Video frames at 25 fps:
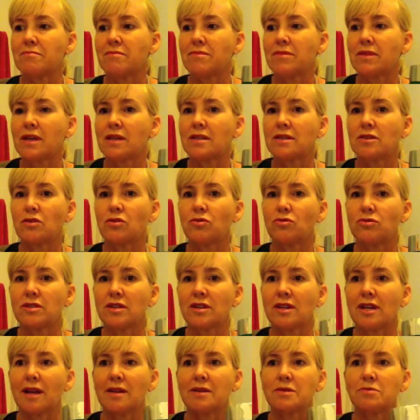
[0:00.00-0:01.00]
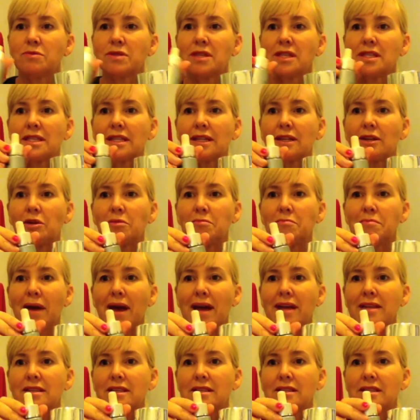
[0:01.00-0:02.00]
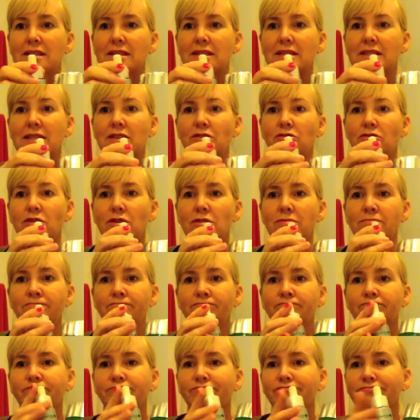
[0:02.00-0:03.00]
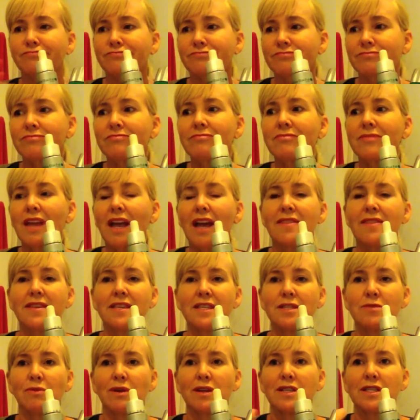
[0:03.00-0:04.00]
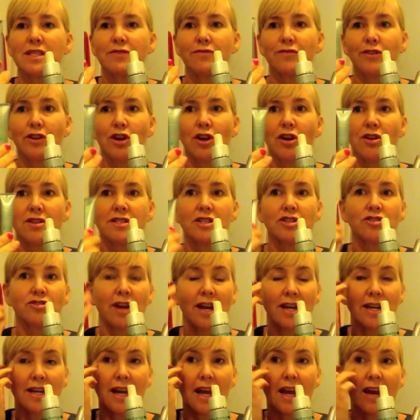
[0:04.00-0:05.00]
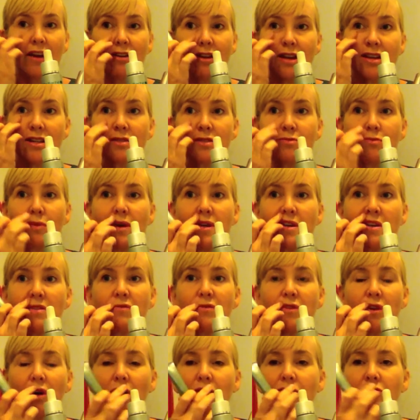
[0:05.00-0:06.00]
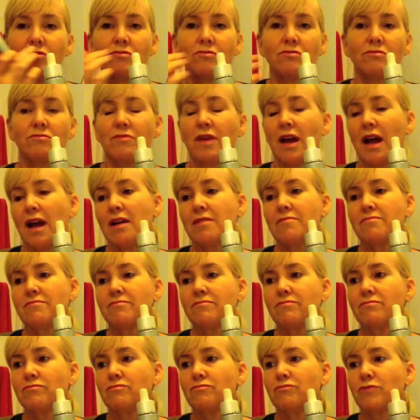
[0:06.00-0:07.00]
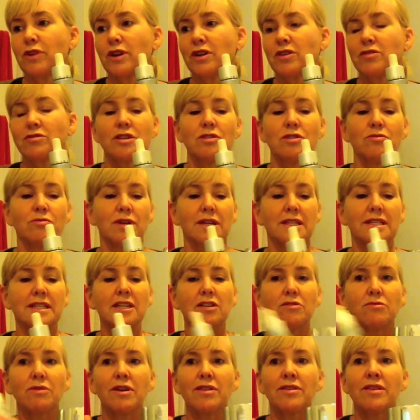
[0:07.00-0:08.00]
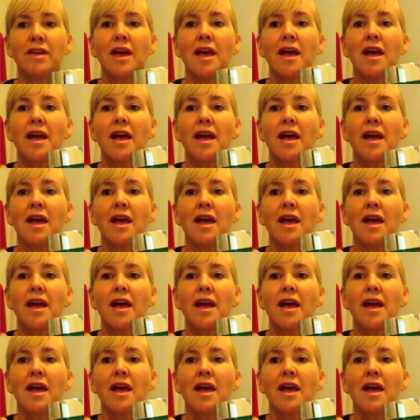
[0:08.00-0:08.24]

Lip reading: This also comes with its little mate. There's a serum, and this one's for concentrated areas where you've got wrinkles you want to deal with.